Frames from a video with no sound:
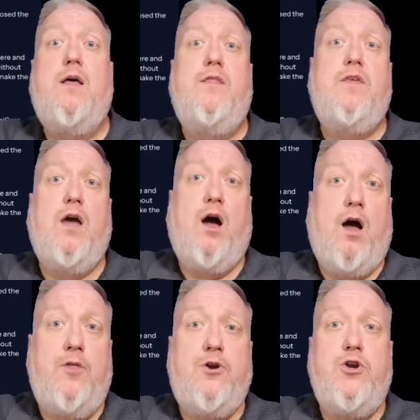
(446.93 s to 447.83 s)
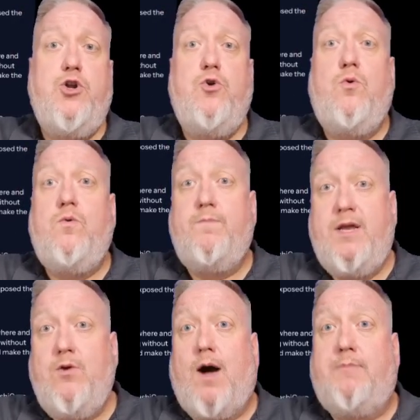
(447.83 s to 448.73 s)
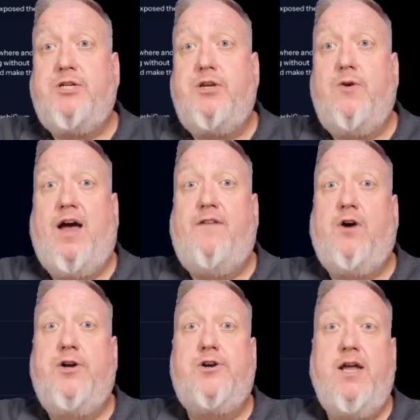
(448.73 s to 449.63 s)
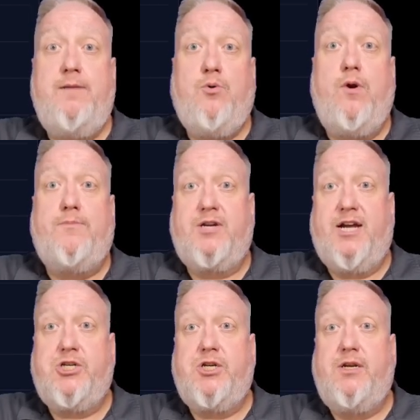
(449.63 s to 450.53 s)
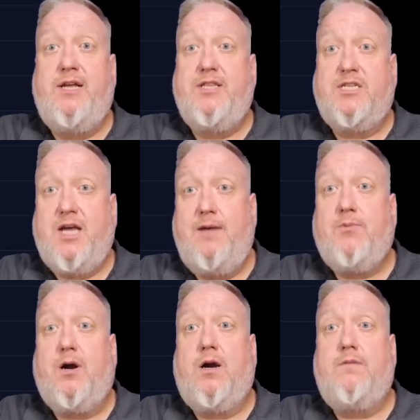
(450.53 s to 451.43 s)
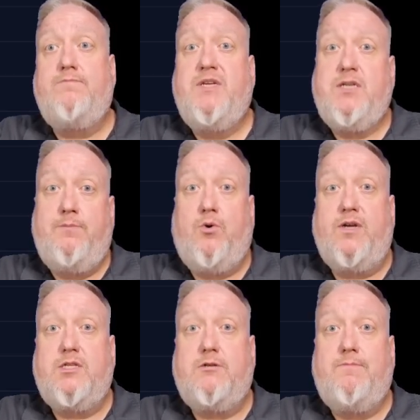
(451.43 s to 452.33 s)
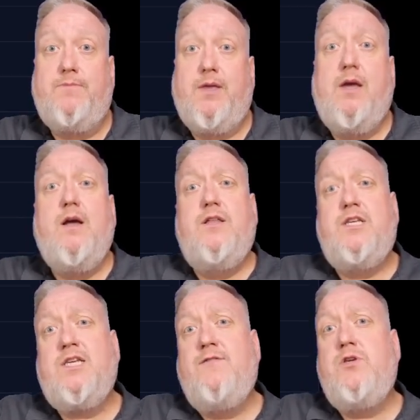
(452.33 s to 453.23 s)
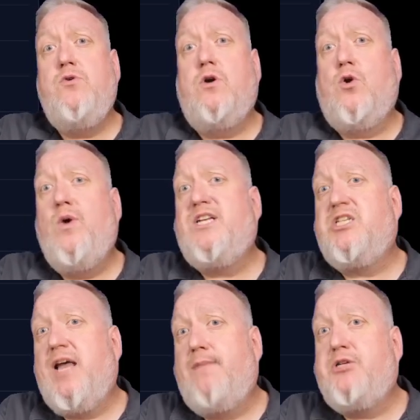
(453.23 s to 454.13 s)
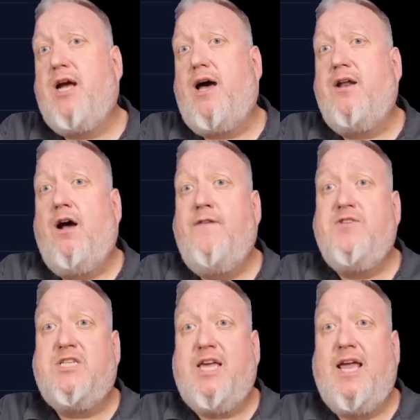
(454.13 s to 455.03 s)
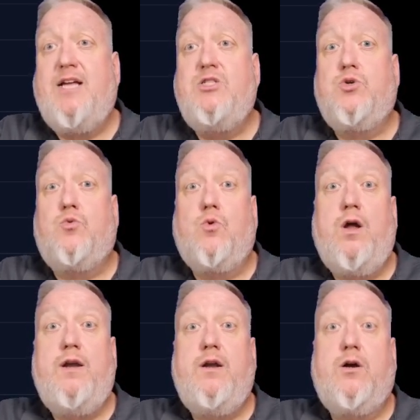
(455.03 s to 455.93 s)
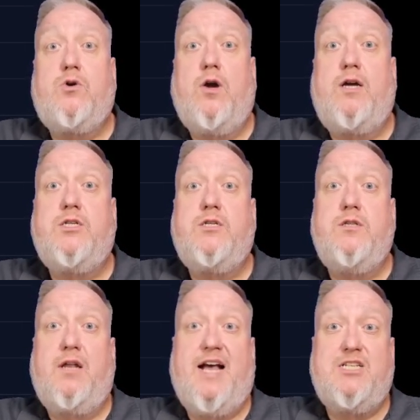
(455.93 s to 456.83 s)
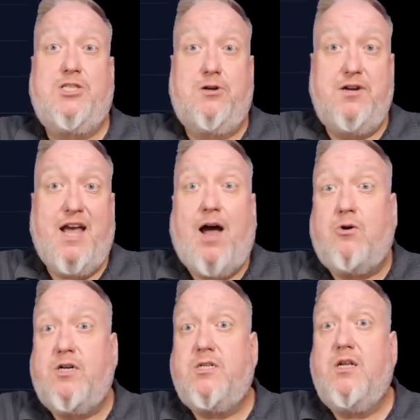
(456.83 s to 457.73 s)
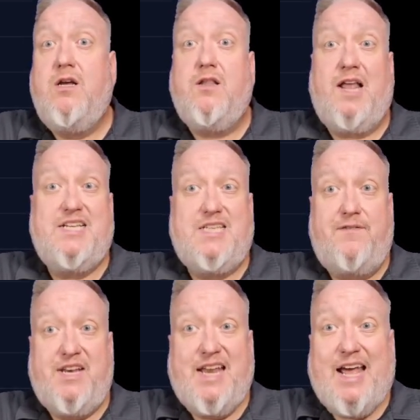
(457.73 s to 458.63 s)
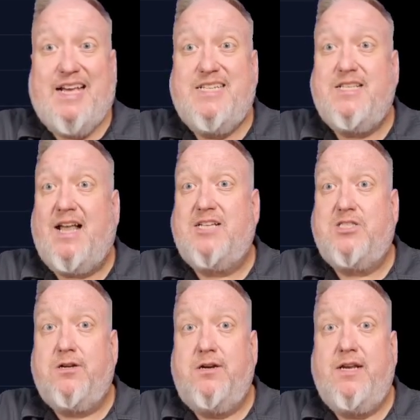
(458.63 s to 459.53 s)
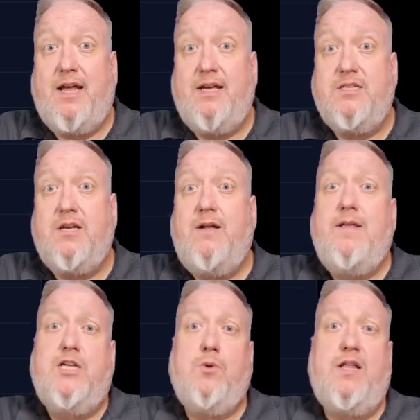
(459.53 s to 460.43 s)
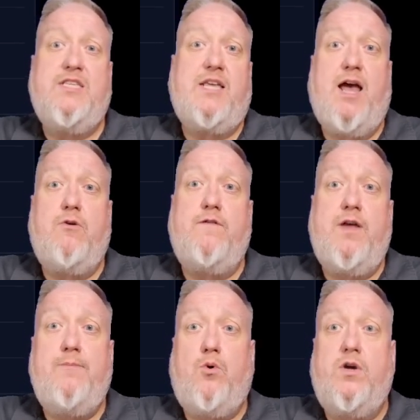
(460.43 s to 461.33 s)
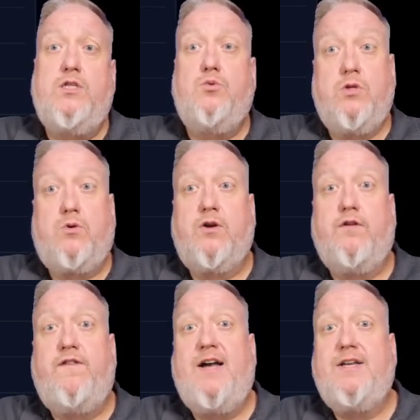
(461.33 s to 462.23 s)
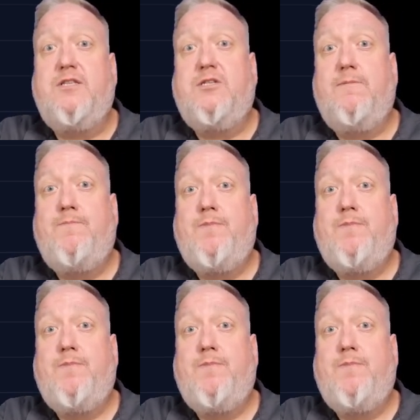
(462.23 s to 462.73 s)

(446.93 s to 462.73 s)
The other new menu option you have under Endpoint Protection in the sidebar is Endpoints. This gives you a quick snapshot of the scans run across the last 30 hours, last 7 days, last 30 days, as well as the count of endpoints with critical findings.